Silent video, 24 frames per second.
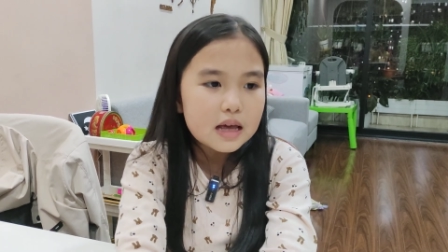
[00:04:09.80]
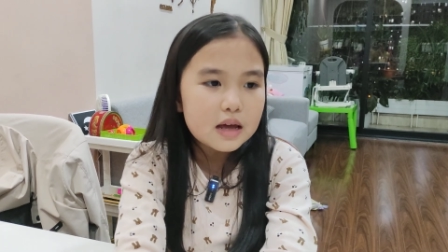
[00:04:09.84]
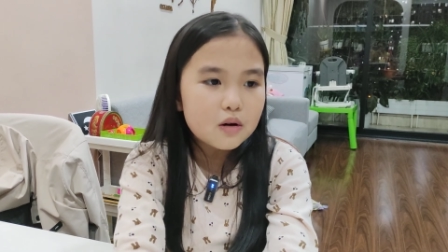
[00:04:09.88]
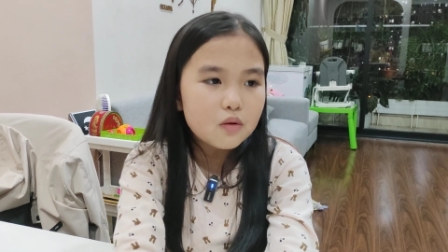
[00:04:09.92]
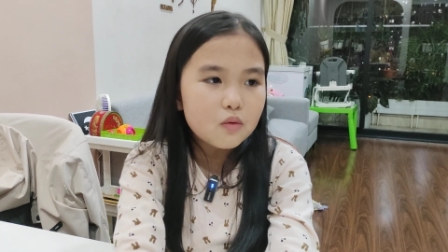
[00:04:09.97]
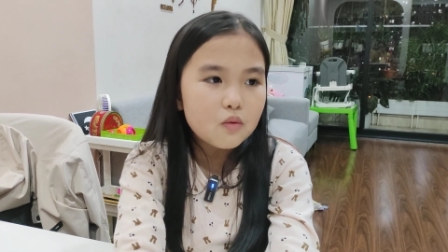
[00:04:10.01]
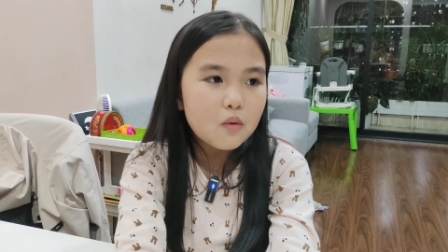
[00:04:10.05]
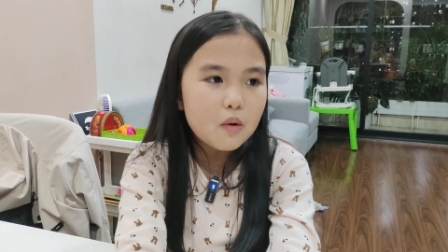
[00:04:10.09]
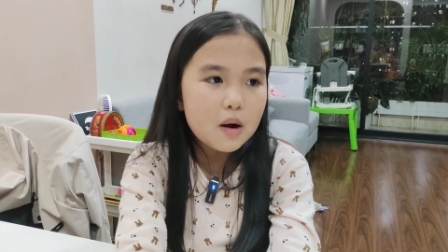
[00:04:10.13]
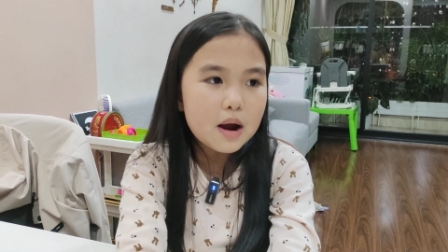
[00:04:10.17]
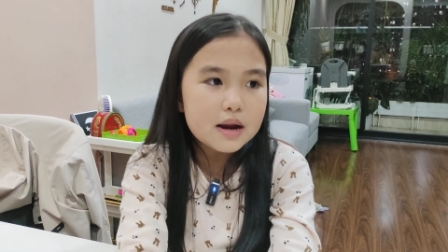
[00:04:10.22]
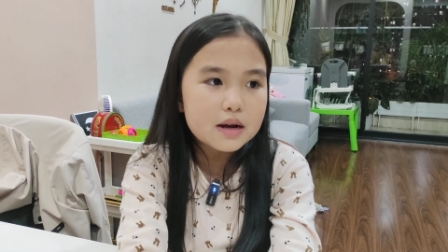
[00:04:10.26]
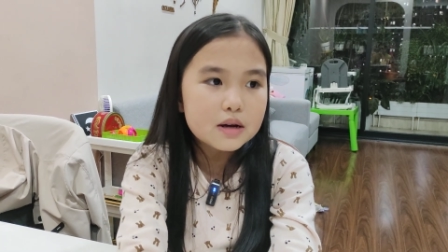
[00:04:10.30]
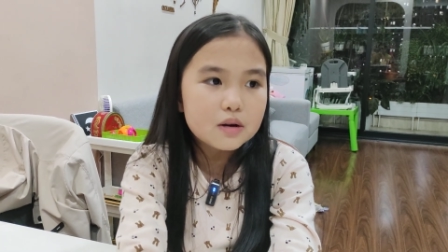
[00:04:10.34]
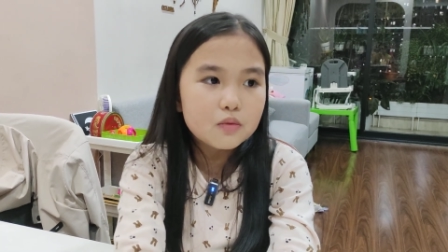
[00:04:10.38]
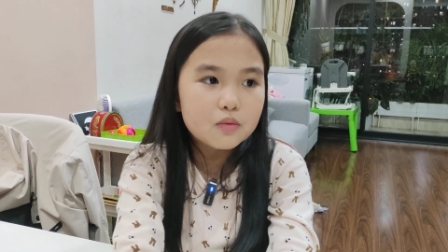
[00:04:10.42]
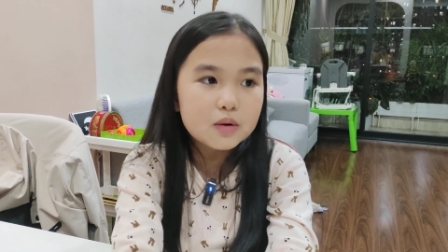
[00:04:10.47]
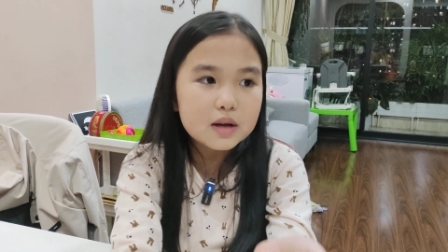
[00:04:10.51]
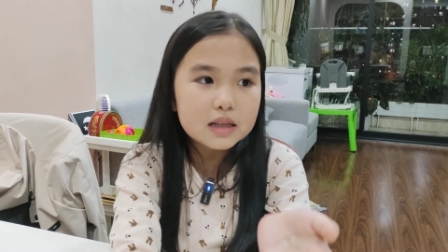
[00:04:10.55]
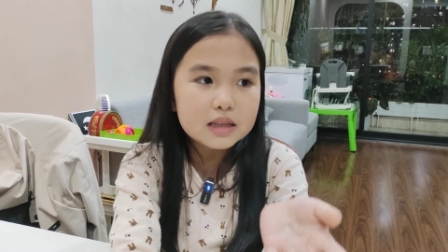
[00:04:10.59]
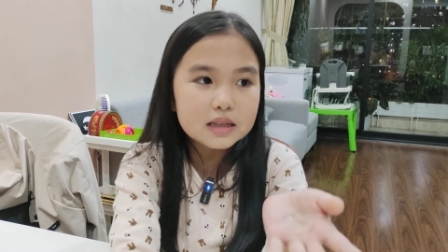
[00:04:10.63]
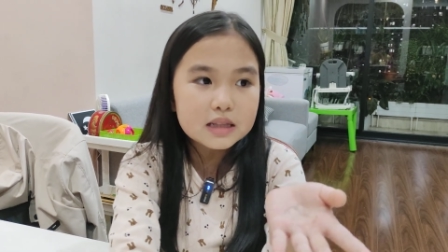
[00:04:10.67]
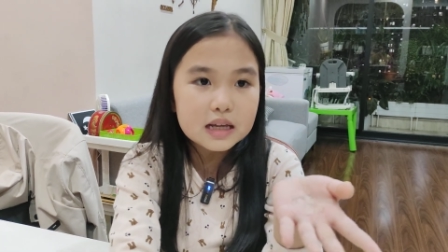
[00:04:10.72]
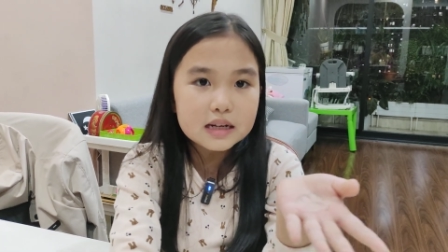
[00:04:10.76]
when
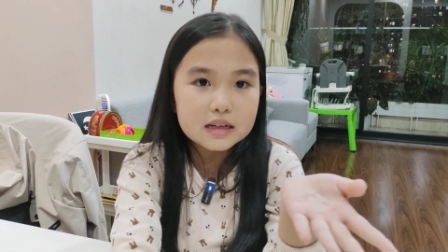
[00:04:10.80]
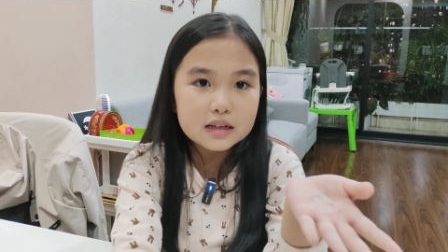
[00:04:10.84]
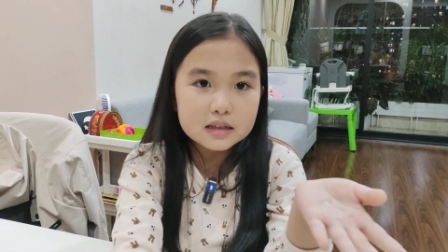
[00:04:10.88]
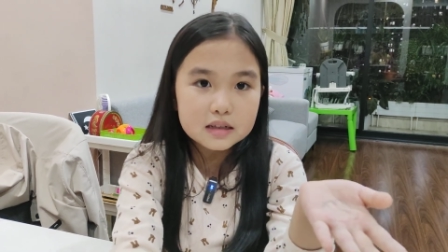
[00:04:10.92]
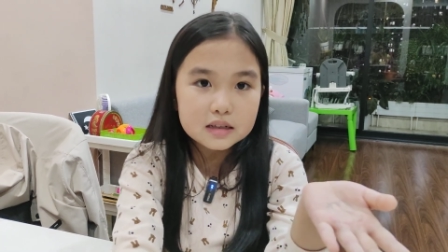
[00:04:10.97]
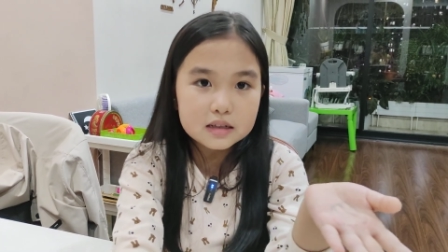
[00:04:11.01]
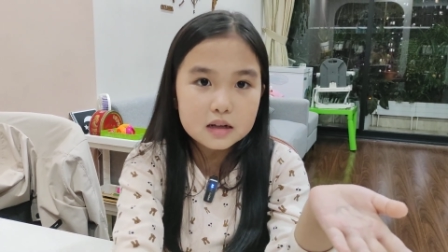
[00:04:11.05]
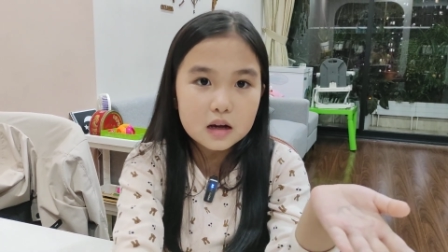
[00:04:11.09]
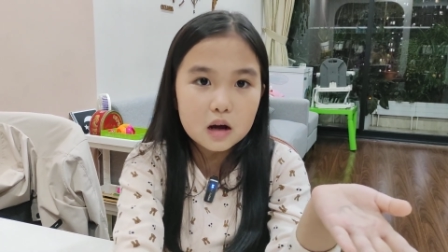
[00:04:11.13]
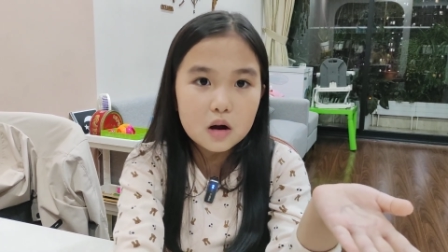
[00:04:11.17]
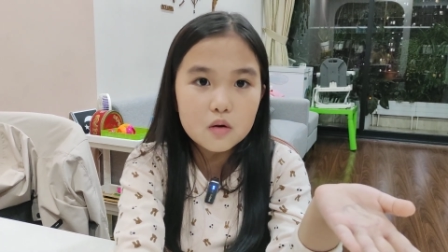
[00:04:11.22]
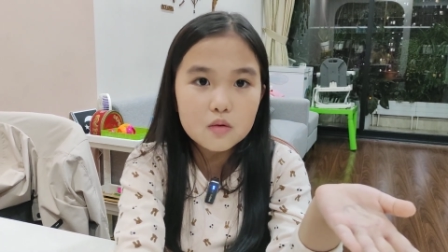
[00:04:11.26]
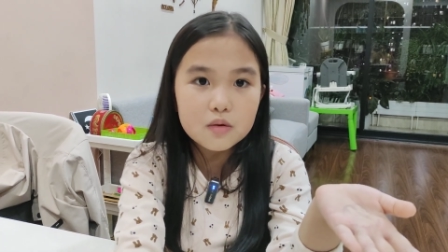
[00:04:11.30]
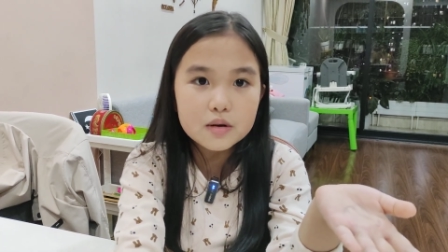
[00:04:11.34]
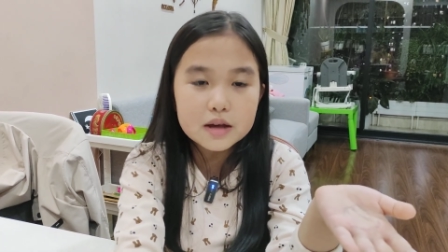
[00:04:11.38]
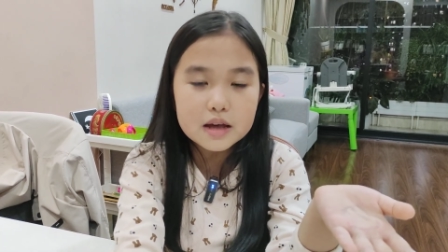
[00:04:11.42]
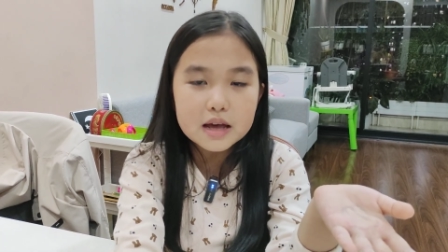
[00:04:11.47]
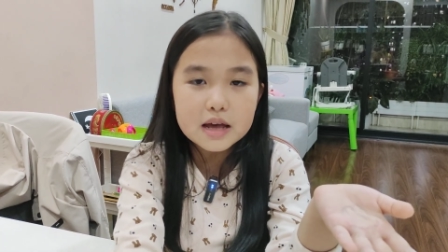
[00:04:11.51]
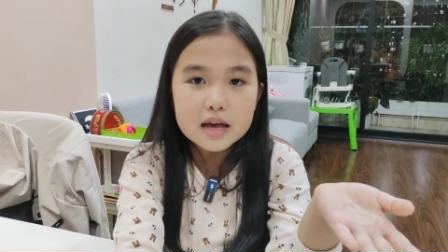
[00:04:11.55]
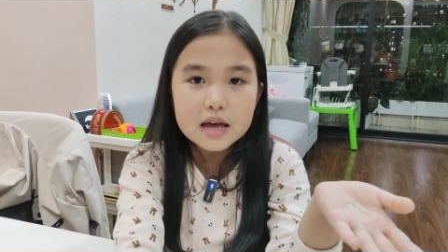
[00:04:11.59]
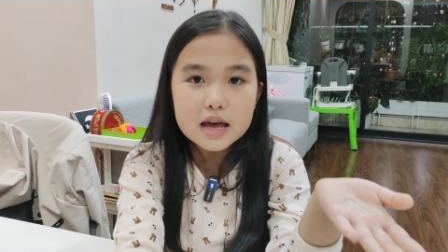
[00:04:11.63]
we let it go,